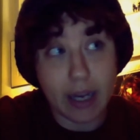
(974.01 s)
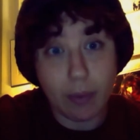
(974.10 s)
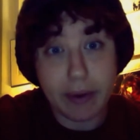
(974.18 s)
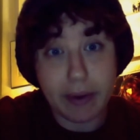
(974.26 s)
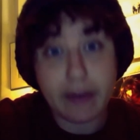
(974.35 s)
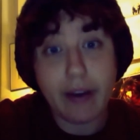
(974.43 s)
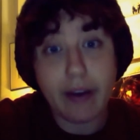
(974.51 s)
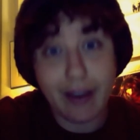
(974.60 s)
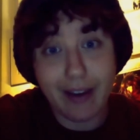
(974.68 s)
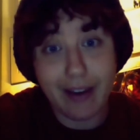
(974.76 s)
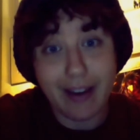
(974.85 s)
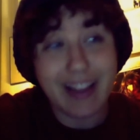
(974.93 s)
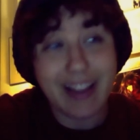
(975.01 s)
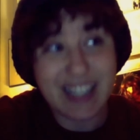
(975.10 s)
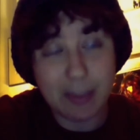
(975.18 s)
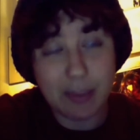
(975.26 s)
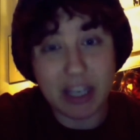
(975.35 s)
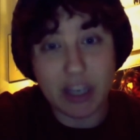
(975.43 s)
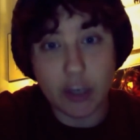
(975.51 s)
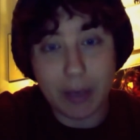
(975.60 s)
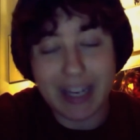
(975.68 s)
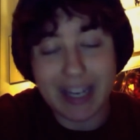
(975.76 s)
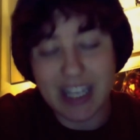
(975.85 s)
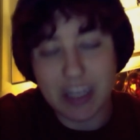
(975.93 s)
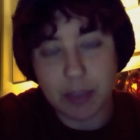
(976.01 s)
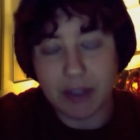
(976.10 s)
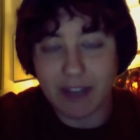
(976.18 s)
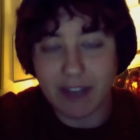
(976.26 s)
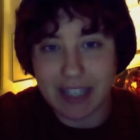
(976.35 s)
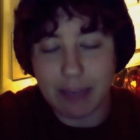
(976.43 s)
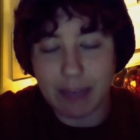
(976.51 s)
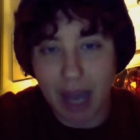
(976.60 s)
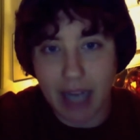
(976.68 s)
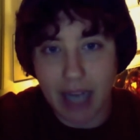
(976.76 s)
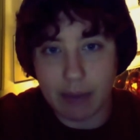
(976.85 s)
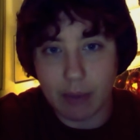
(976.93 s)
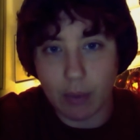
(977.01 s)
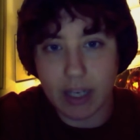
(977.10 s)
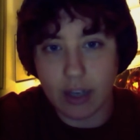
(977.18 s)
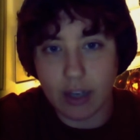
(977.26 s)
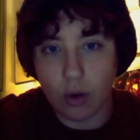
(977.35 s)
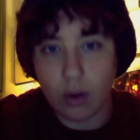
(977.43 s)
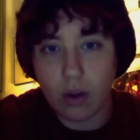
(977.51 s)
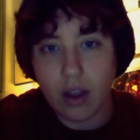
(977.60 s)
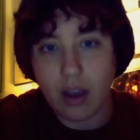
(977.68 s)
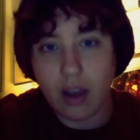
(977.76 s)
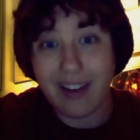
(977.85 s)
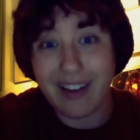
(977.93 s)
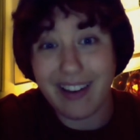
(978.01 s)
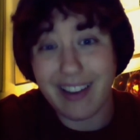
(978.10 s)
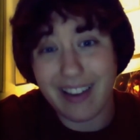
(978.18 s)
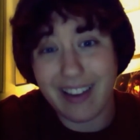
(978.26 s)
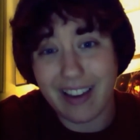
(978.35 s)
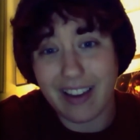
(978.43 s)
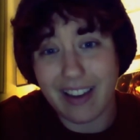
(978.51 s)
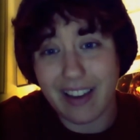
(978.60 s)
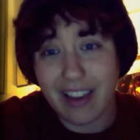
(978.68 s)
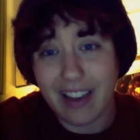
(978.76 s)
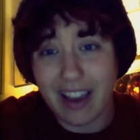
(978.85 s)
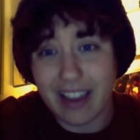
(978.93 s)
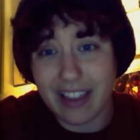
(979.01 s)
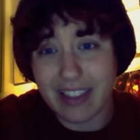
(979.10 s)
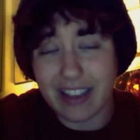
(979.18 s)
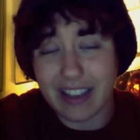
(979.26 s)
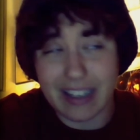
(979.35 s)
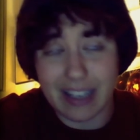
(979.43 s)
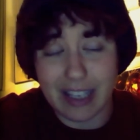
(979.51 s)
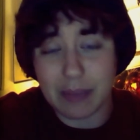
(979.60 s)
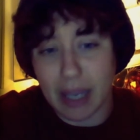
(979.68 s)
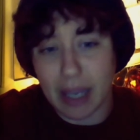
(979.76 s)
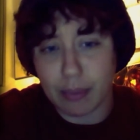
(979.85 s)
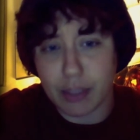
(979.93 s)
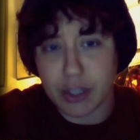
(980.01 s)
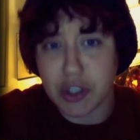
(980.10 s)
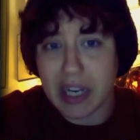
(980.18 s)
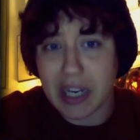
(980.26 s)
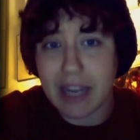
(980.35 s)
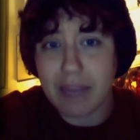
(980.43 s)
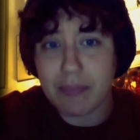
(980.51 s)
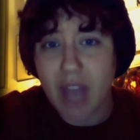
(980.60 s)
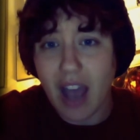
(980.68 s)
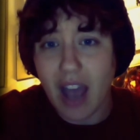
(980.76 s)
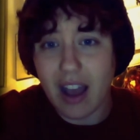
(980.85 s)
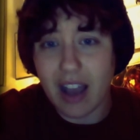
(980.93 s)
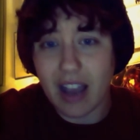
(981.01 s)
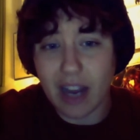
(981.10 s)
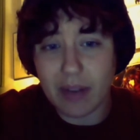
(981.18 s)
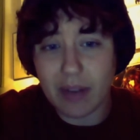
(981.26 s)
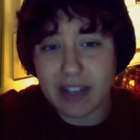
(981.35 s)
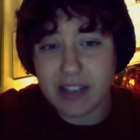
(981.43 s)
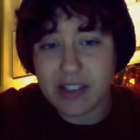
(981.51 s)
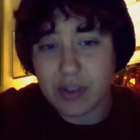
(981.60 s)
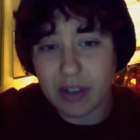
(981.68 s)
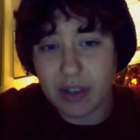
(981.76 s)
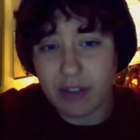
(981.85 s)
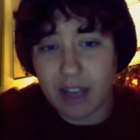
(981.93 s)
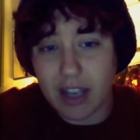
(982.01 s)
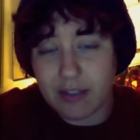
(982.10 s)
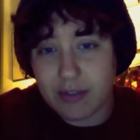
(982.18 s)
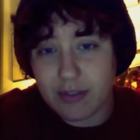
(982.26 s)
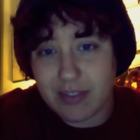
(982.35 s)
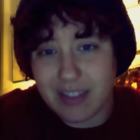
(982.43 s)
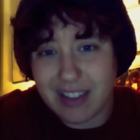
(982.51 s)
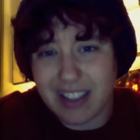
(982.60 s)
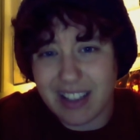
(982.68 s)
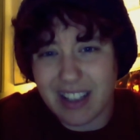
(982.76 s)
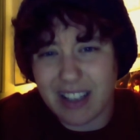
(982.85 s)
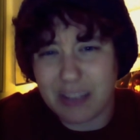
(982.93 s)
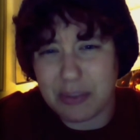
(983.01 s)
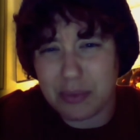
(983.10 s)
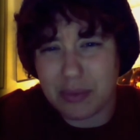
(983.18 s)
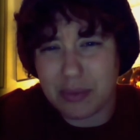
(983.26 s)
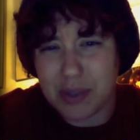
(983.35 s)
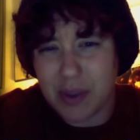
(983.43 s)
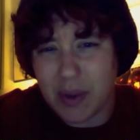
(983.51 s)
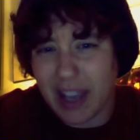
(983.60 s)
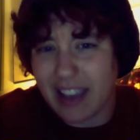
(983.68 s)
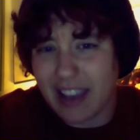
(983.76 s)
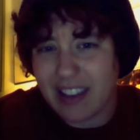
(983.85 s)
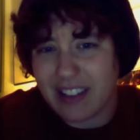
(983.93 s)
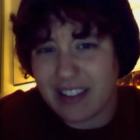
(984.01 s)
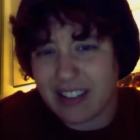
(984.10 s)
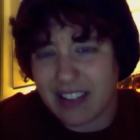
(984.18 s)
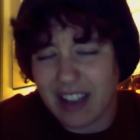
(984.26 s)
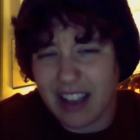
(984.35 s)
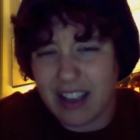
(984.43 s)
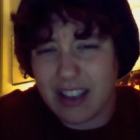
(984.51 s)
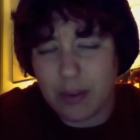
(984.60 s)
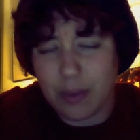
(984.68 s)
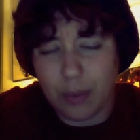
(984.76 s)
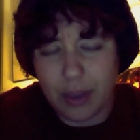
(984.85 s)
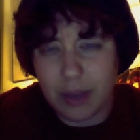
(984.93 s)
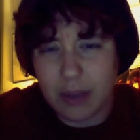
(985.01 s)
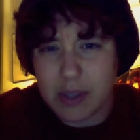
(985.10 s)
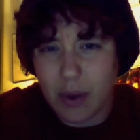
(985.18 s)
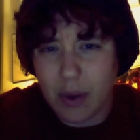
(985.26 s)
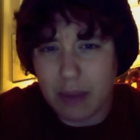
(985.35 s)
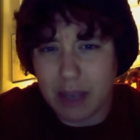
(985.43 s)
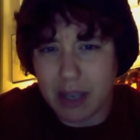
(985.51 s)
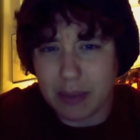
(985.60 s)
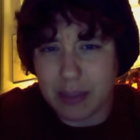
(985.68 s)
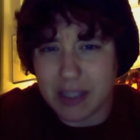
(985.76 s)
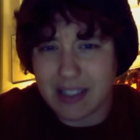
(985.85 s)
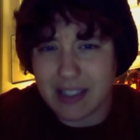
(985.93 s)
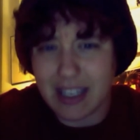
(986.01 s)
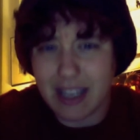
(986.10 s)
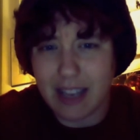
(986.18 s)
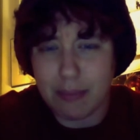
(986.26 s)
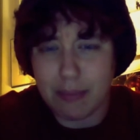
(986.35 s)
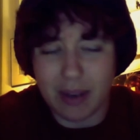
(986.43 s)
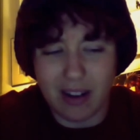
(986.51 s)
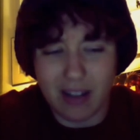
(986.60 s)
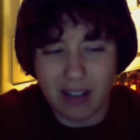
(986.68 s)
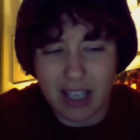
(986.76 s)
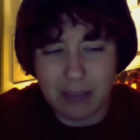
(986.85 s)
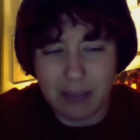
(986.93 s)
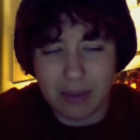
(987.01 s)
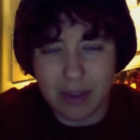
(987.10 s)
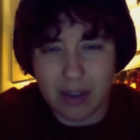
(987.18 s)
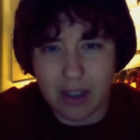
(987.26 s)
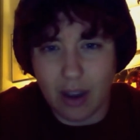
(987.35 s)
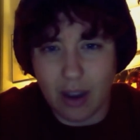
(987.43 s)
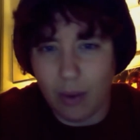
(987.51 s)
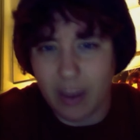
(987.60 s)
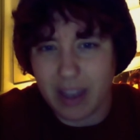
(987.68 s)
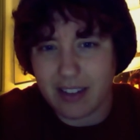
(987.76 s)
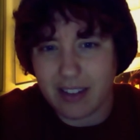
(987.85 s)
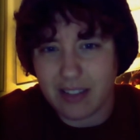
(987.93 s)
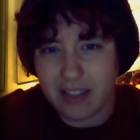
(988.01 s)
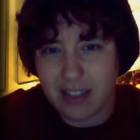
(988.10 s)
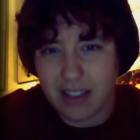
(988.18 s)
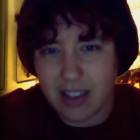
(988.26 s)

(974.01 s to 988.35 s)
and I went, this will be a good way to catch up on the fact that I'm behind on my reading goal. I think I am. Yeah, I'm pretty sure I am. I rated this 3 out of 5. It was okay. It really wasn't quite my cup of tea, but I'll keep going,